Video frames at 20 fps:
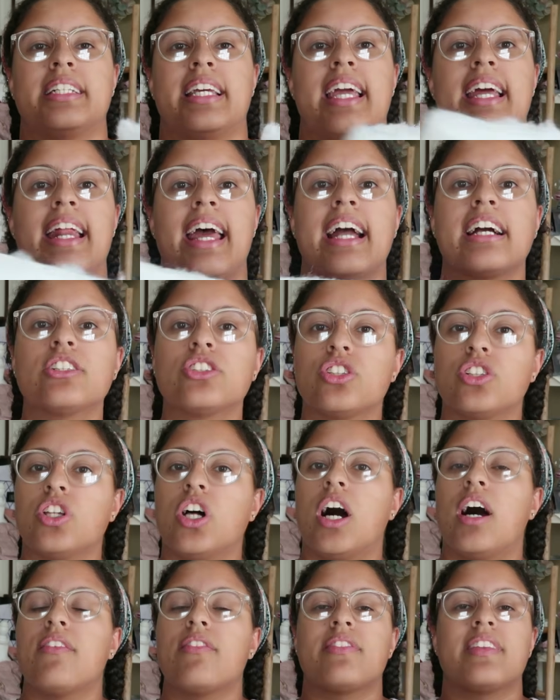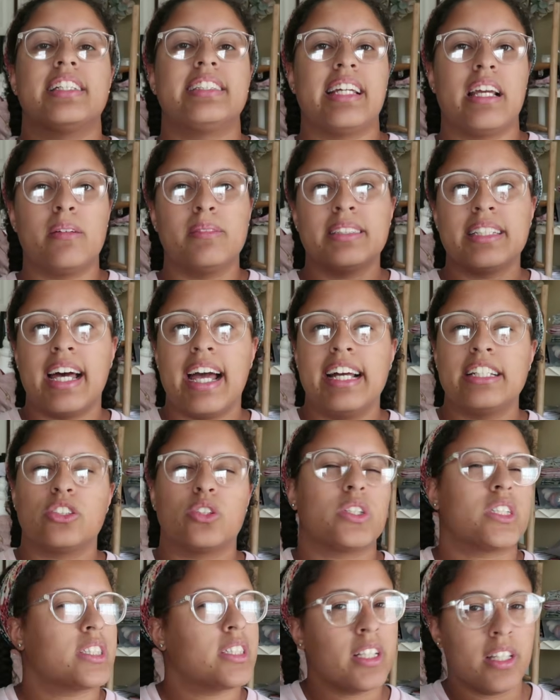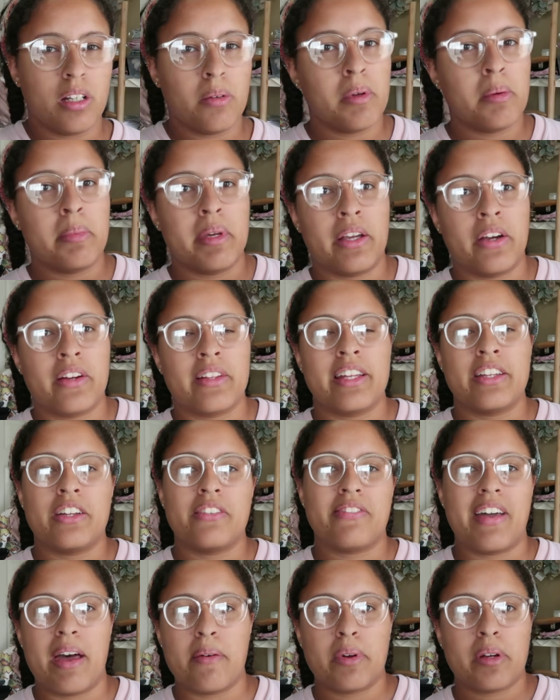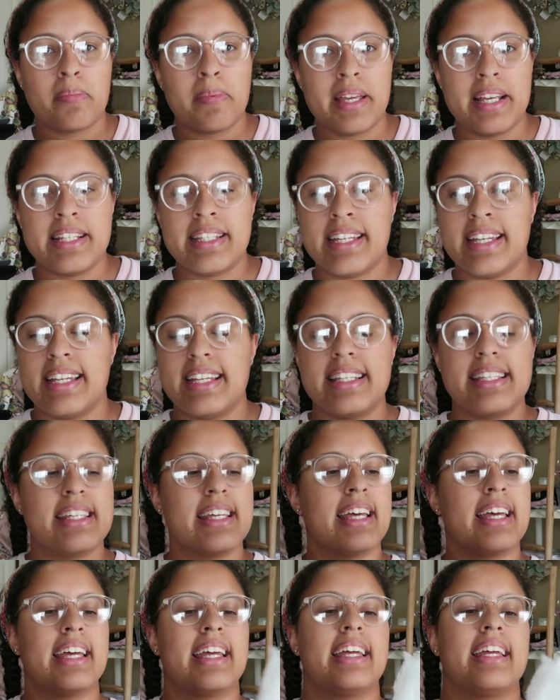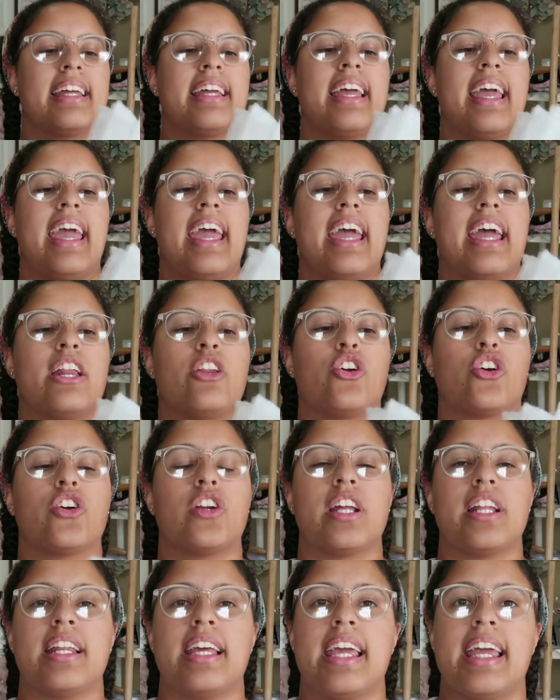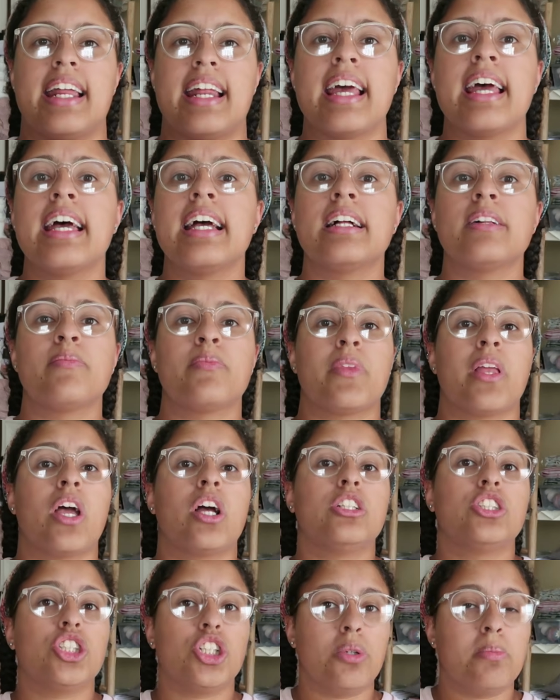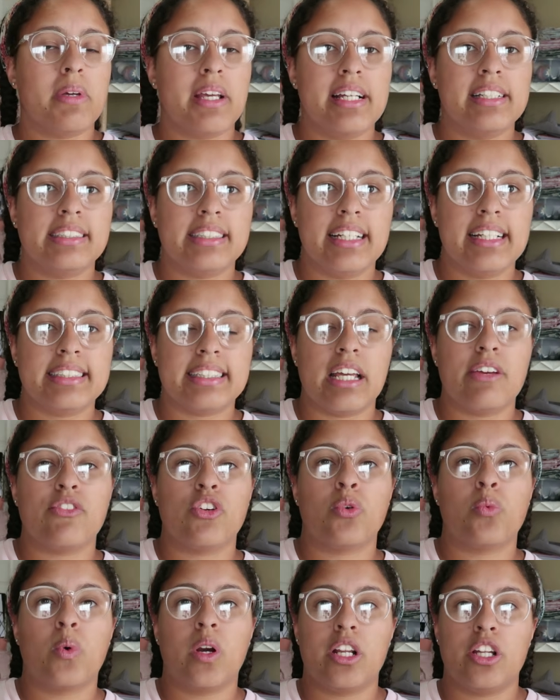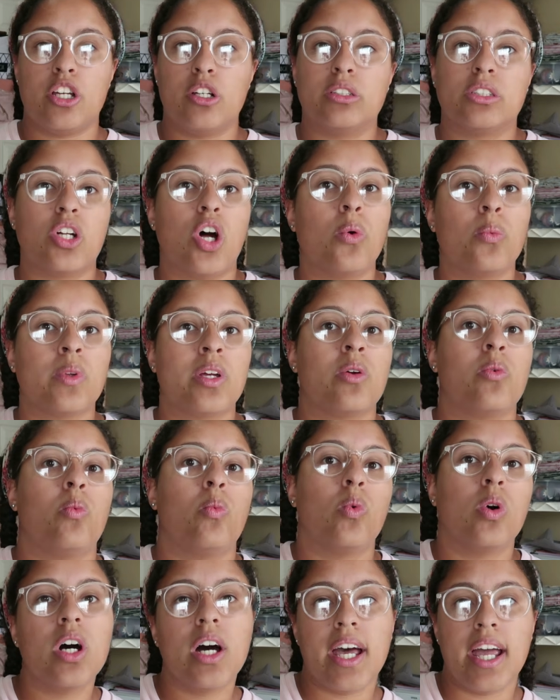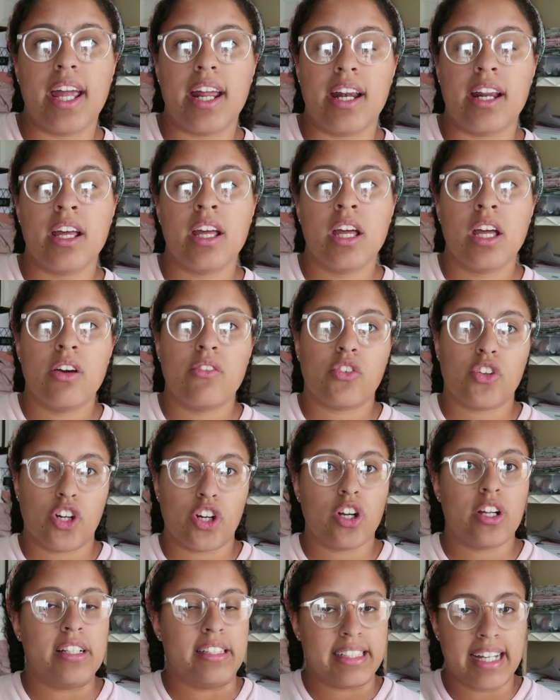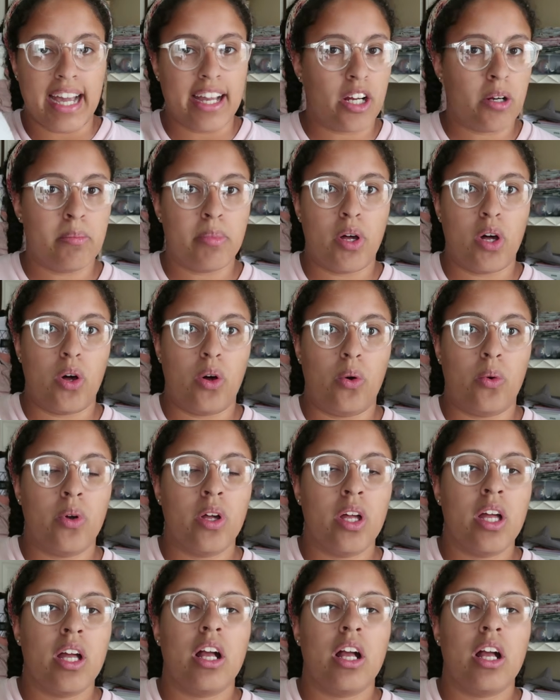again, Extra Loft, the same size or just a little bit bigger than your fabric pieces. And you're going to need 2 pieces if you want to use only 1 for your entire bow,